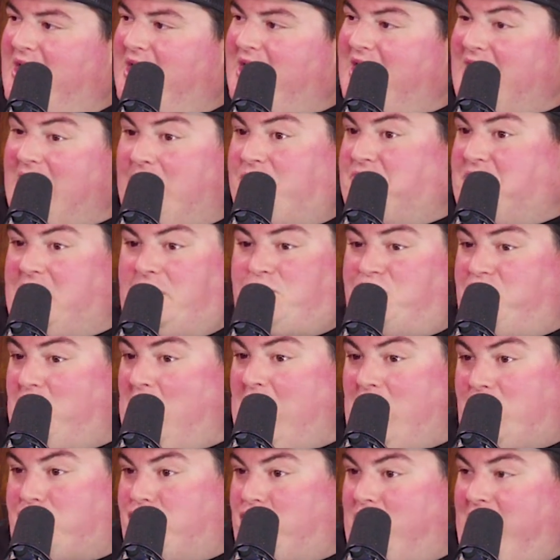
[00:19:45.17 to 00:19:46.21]
And I was like,
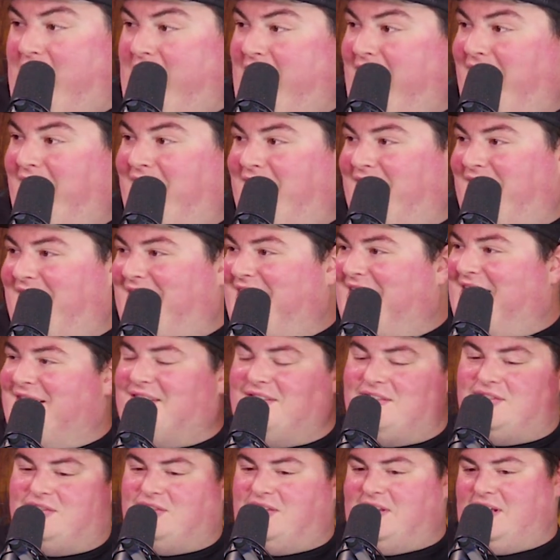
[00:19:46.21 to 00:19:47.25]
I'll try it.
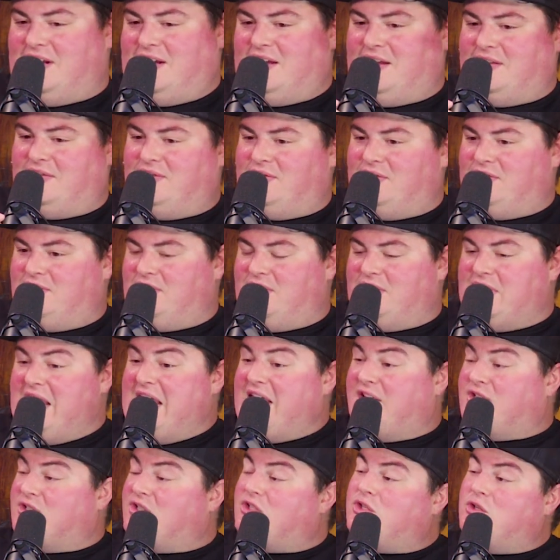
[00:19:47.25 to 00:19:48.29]
And then
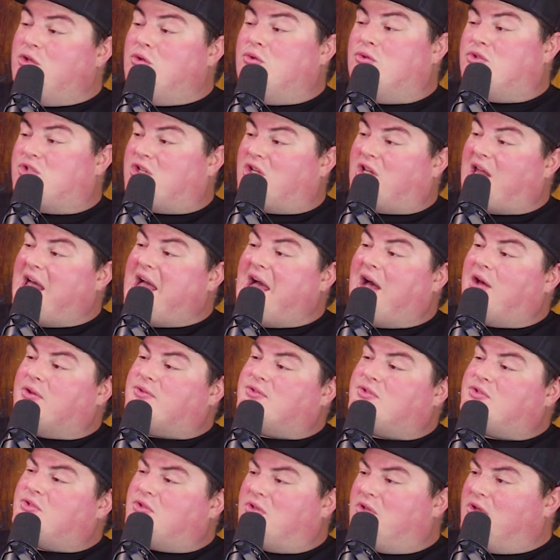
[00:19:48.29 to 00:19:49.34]
it's huge
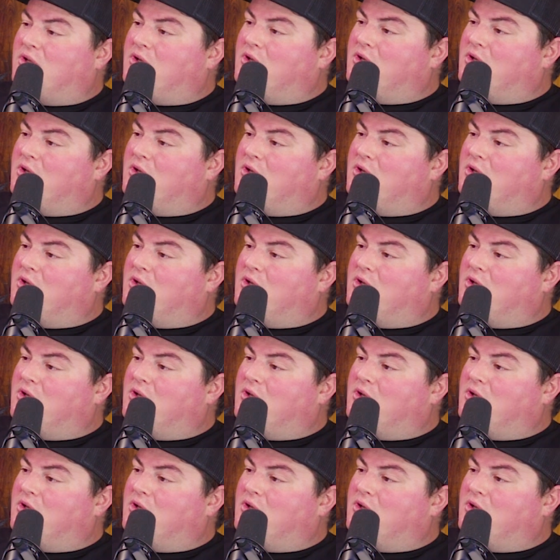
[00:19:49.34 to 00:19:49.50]
clouds.